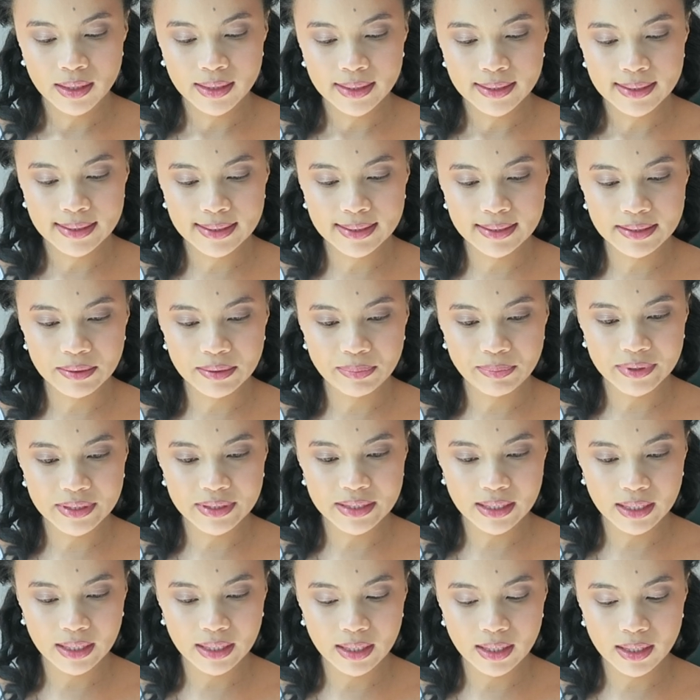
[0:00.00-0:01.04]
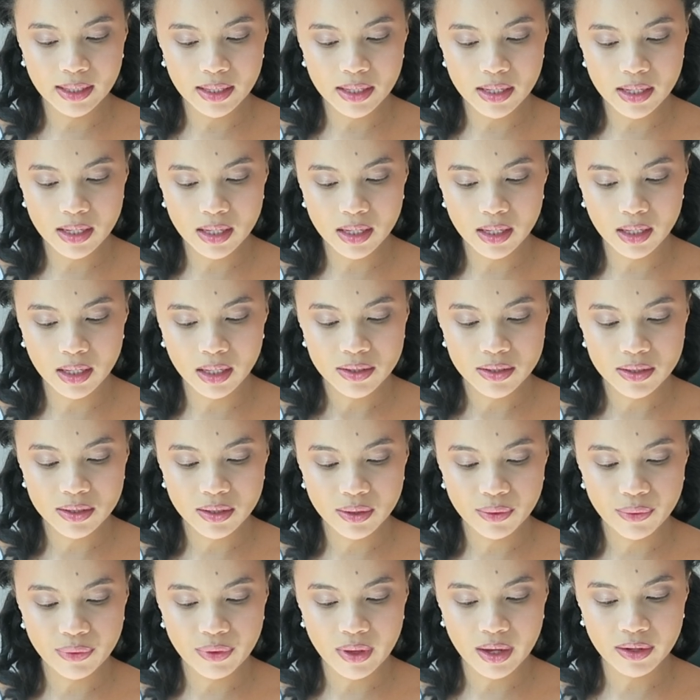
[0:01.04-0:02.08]
snip it in
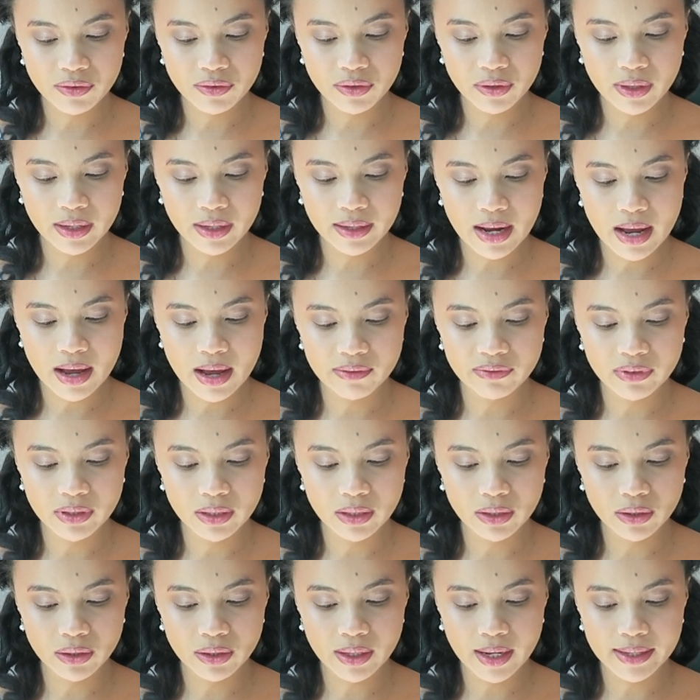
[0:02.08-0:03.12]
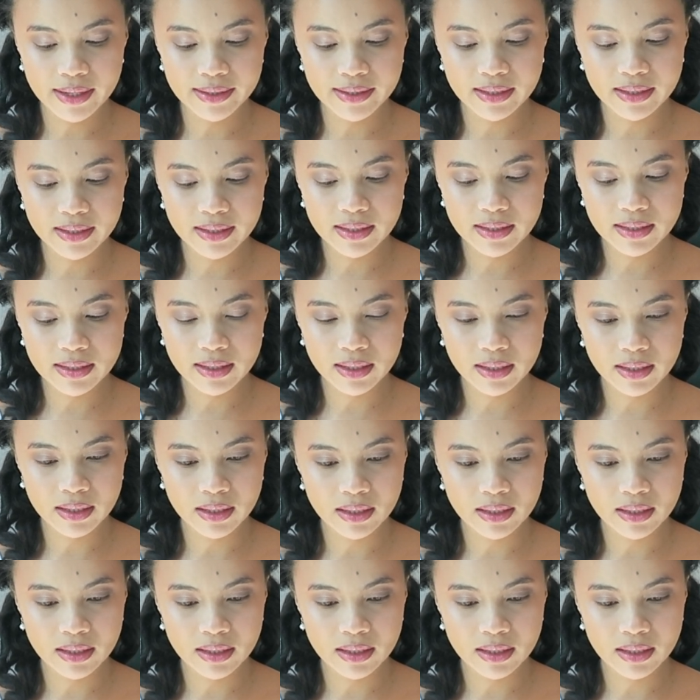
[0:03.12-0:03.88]
so that you can have a look at it.